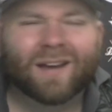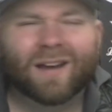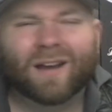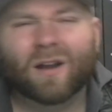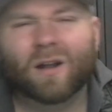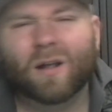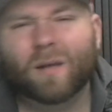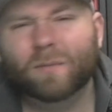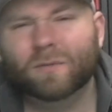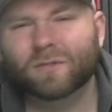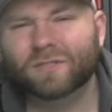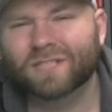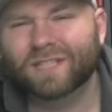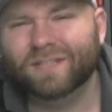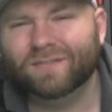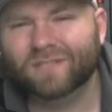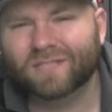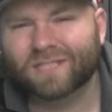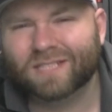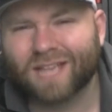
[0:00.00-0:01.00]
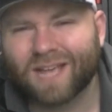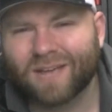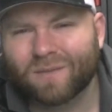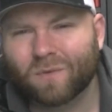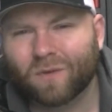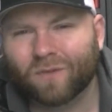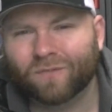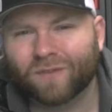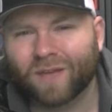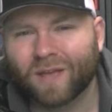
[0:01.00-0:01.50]
I'd almost even say
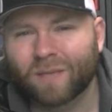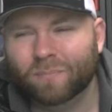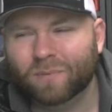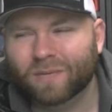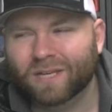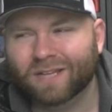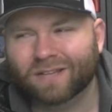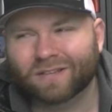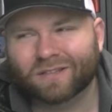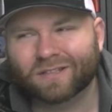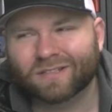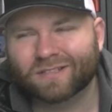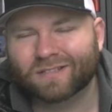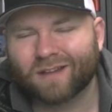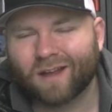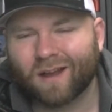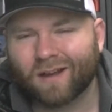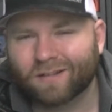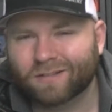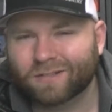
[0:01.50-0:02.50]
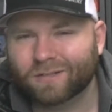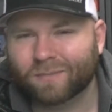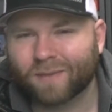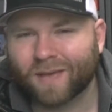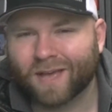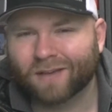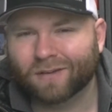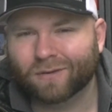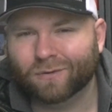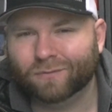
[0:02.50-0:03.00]
while vaping it, that's not a
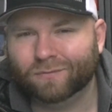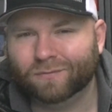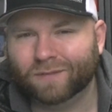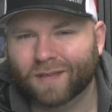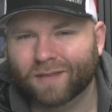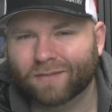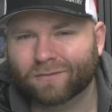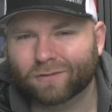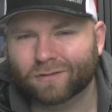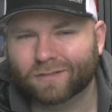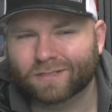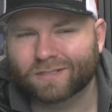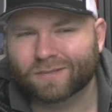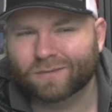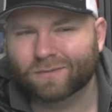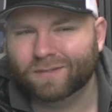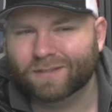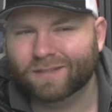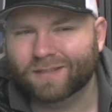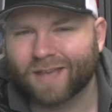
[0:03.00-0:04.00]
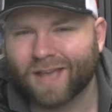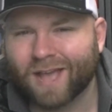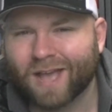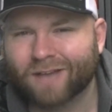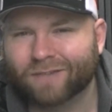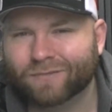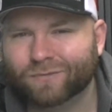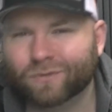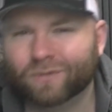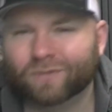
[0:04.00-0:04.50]
tobacco flavor. It's only the
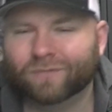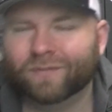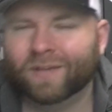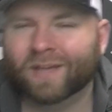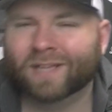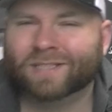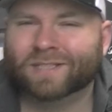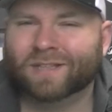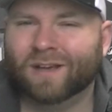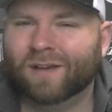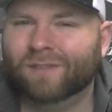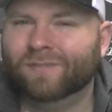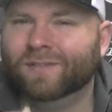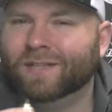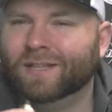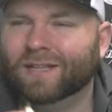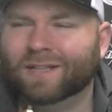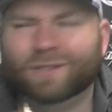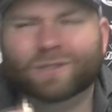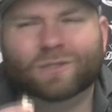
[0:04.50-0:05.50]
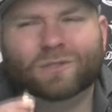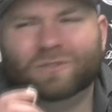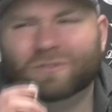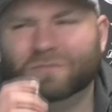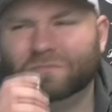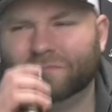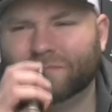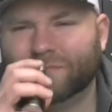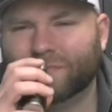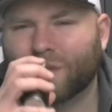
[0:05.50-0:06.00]
after effects of it. Like there's...